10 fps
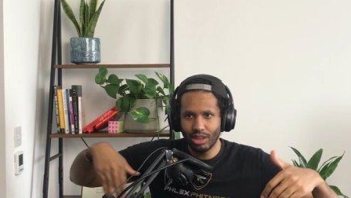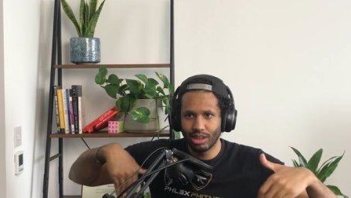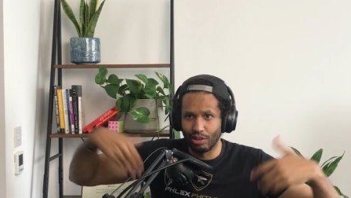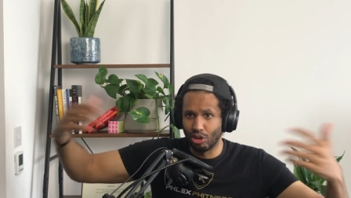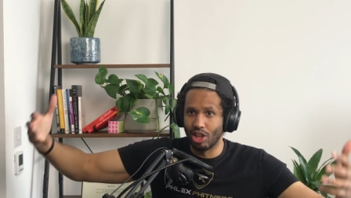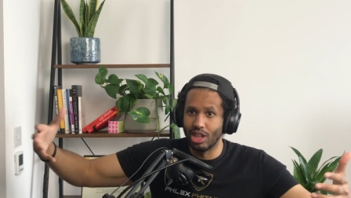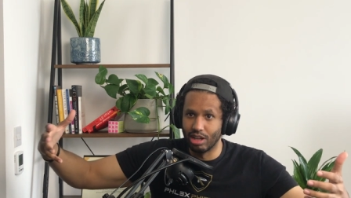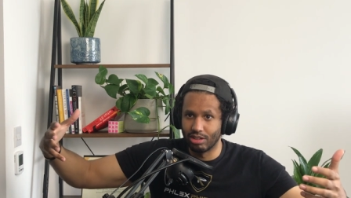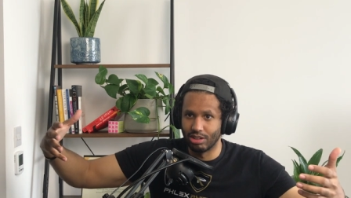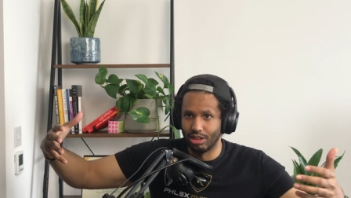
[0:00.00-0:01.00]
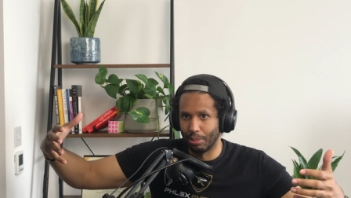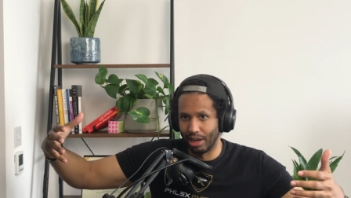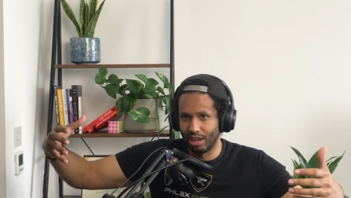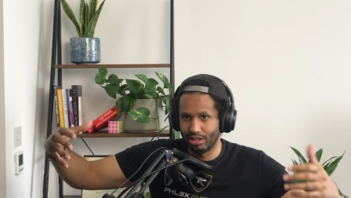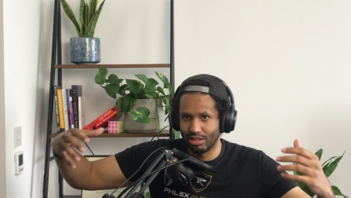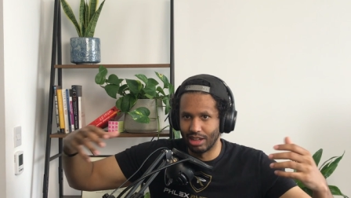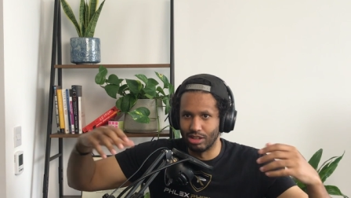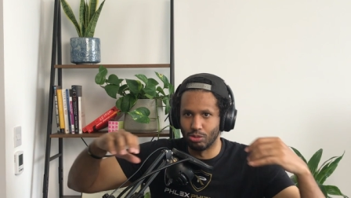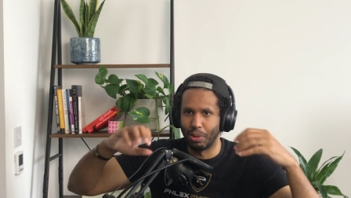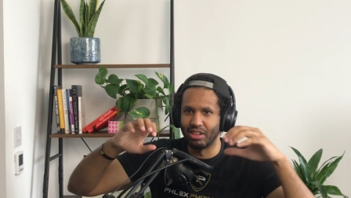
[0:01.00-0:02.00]
they've done this in the past.
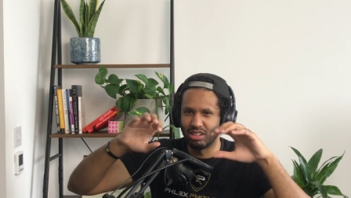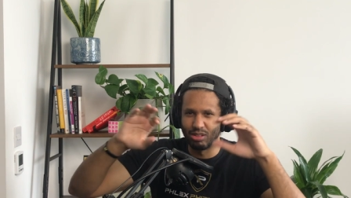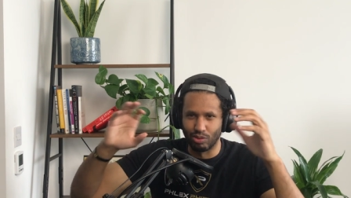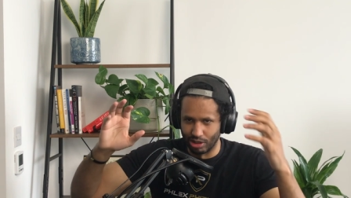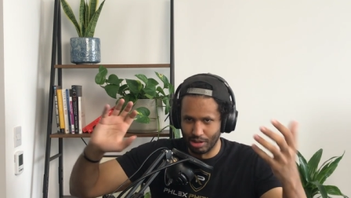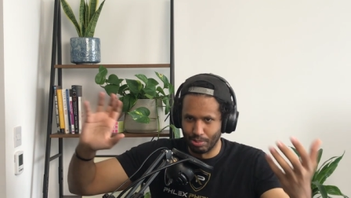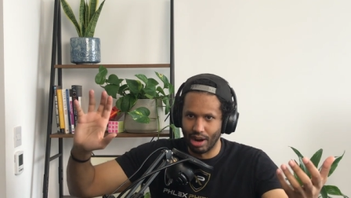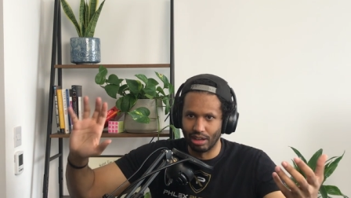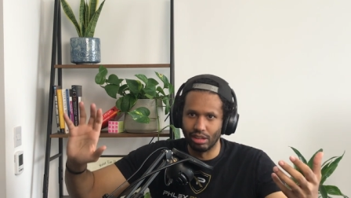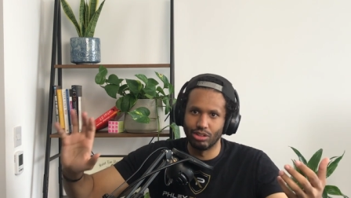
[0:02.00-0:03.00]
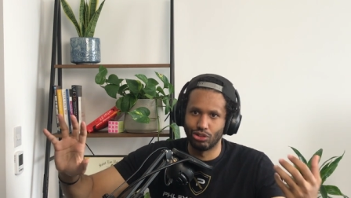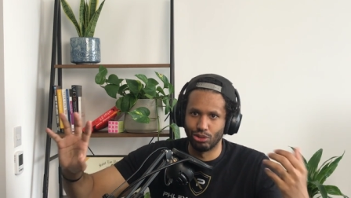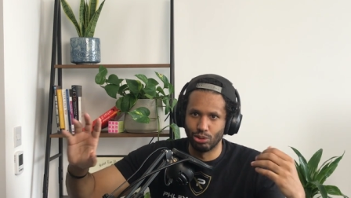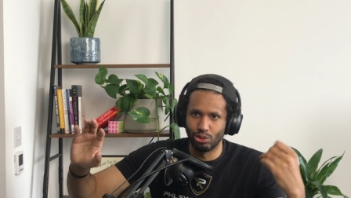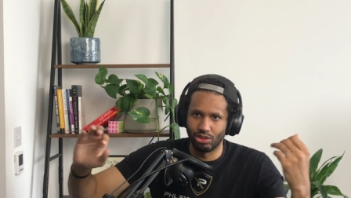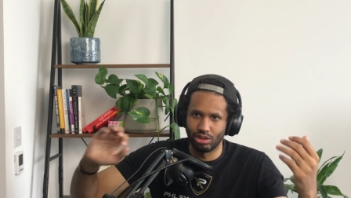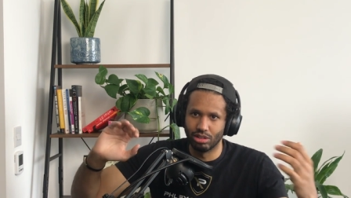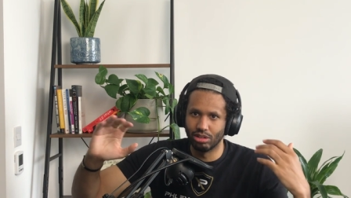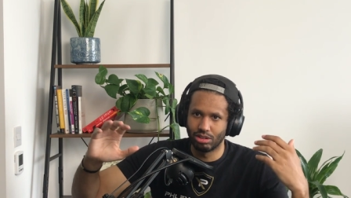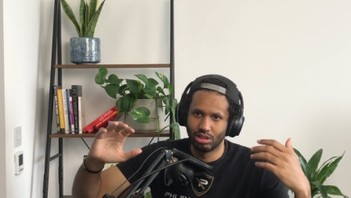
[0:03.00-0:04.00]
They basically rebrand shoes
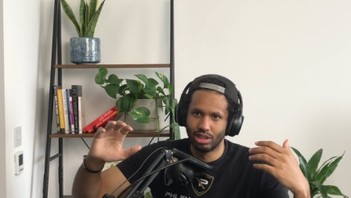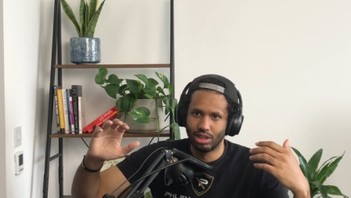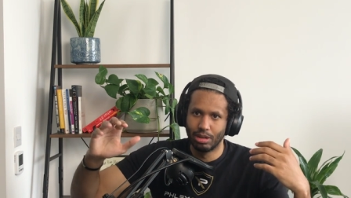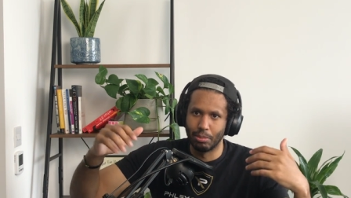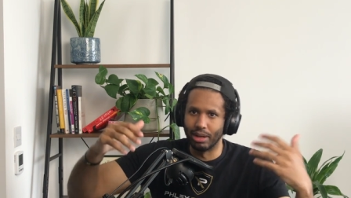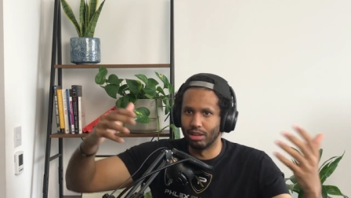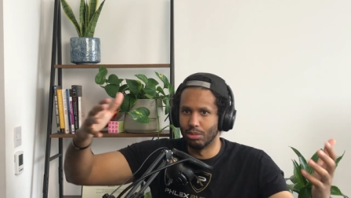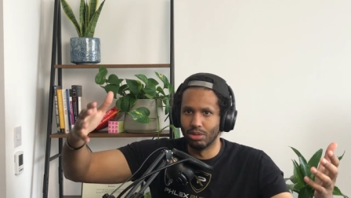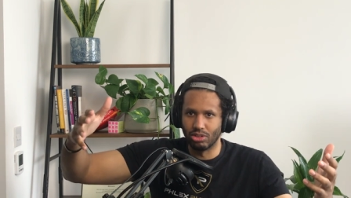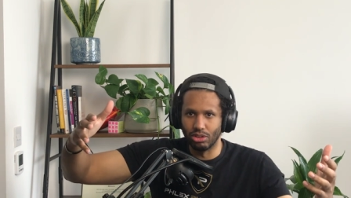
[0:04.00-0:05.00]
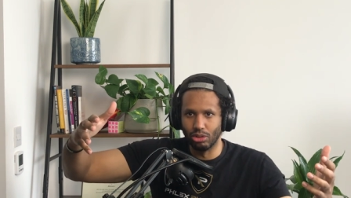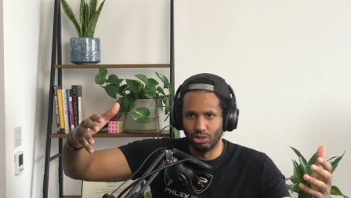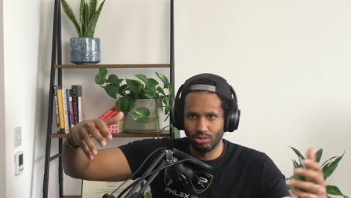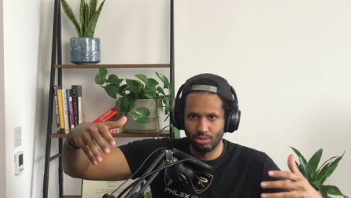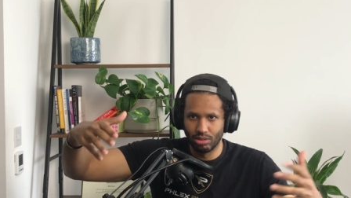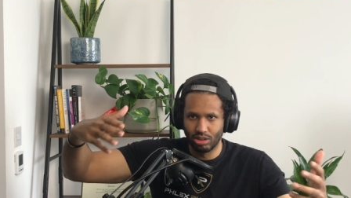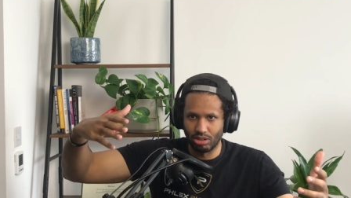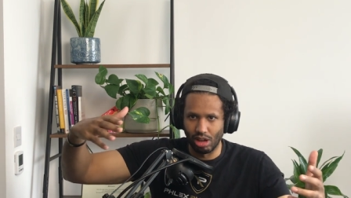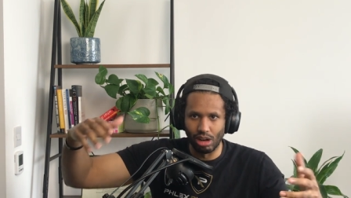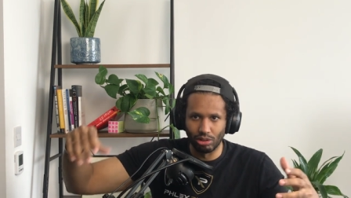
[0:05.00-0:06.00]
and... make them this new
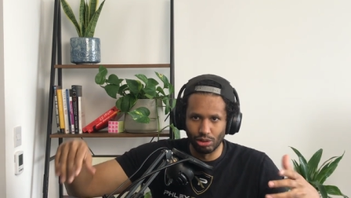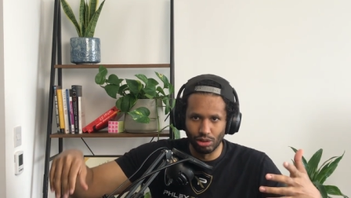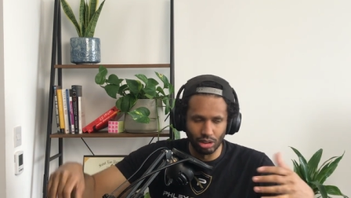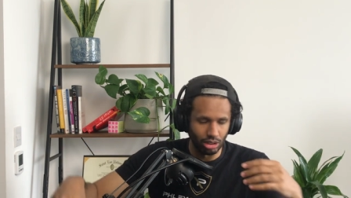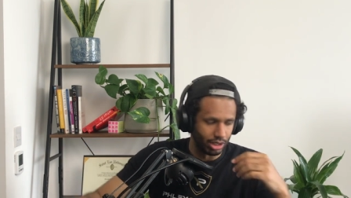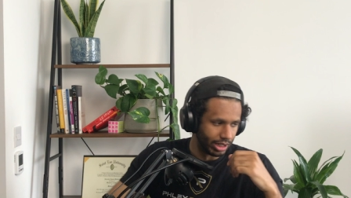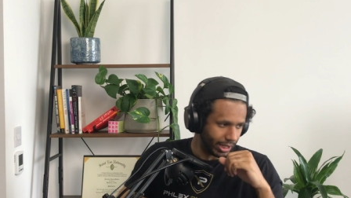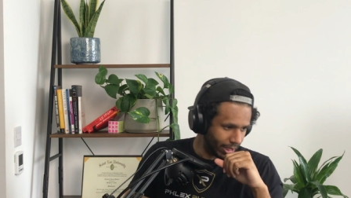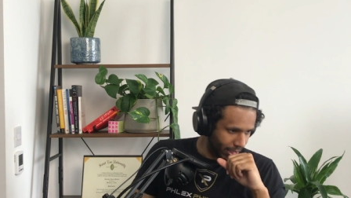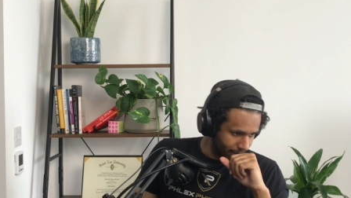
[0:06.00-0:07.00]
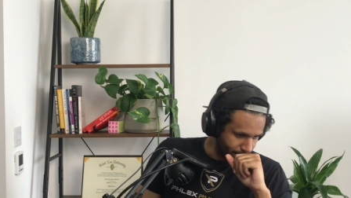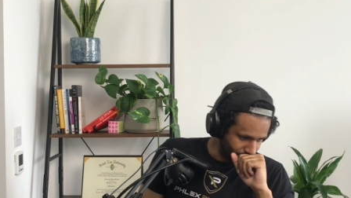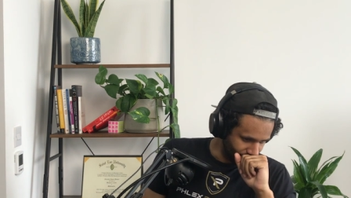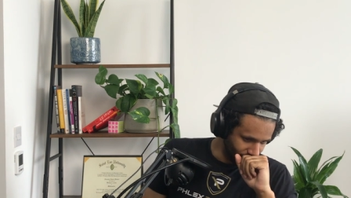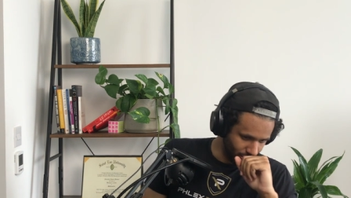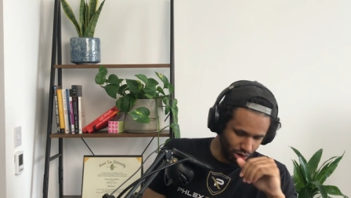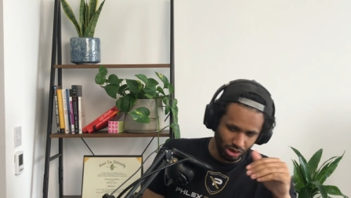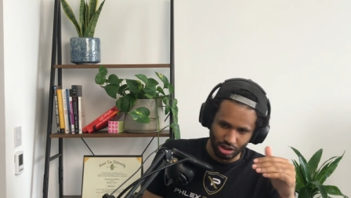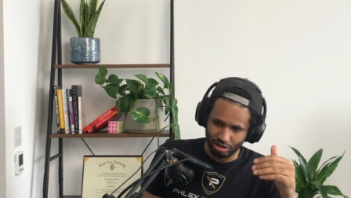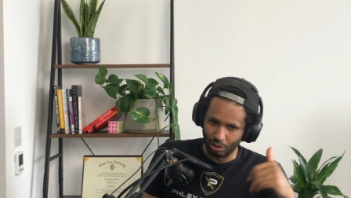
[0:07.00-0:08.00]
style, new look. Yeah.
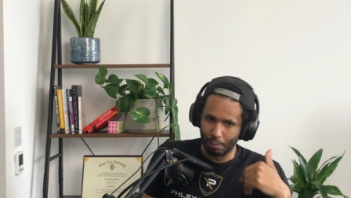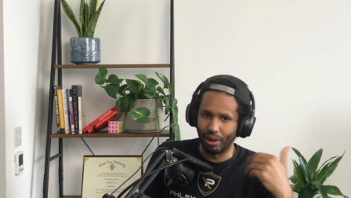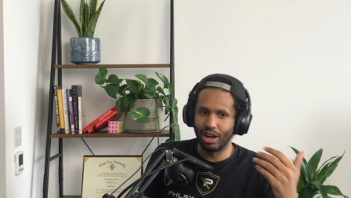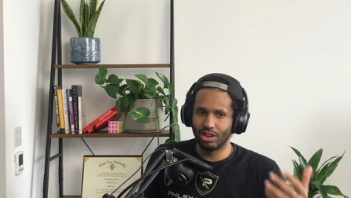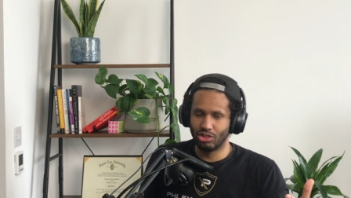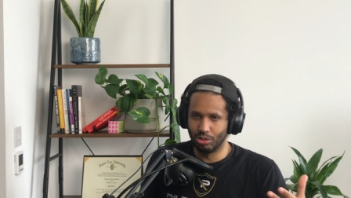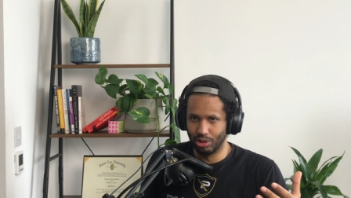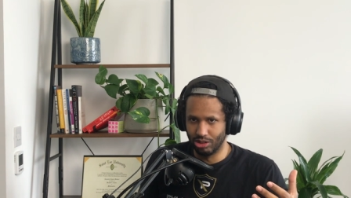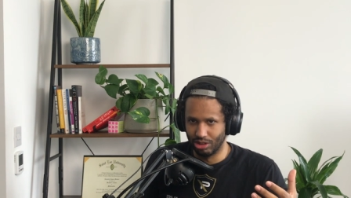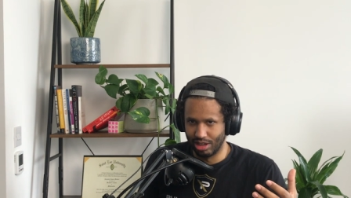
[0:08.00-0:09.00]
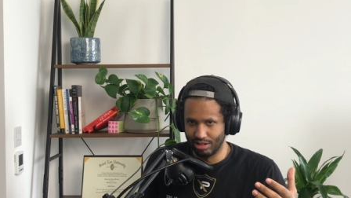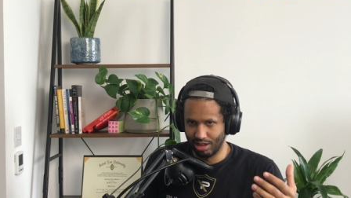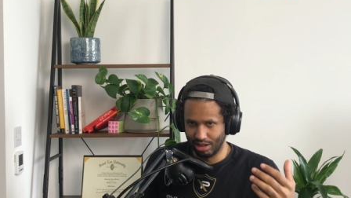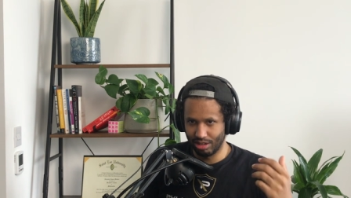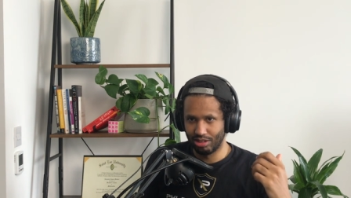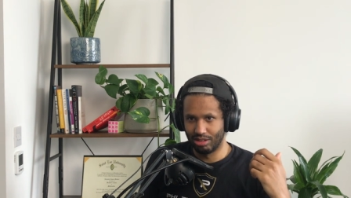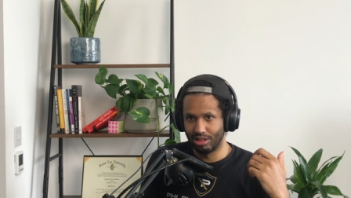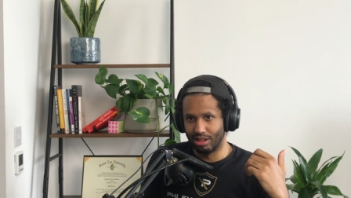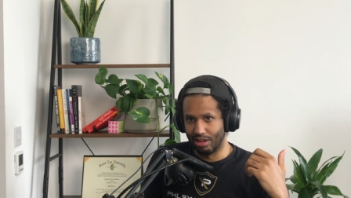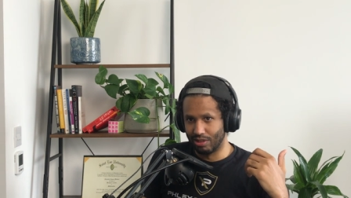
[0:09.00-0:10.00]
So in partnership with Lil Nas X,
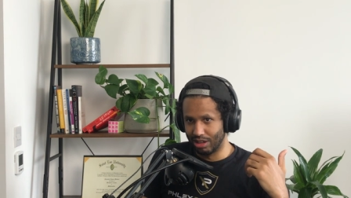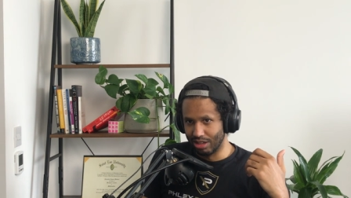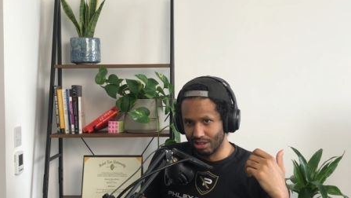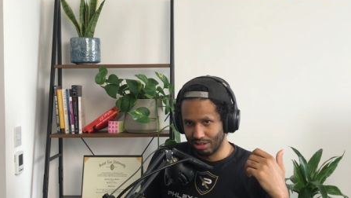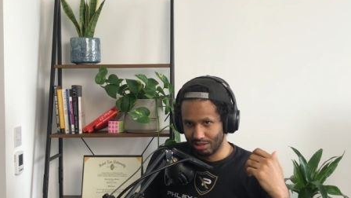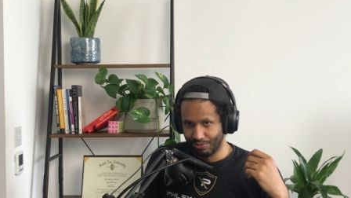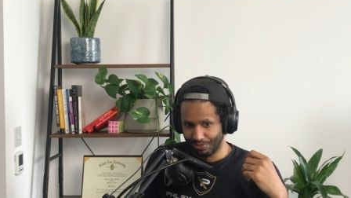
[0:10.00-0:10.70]
they released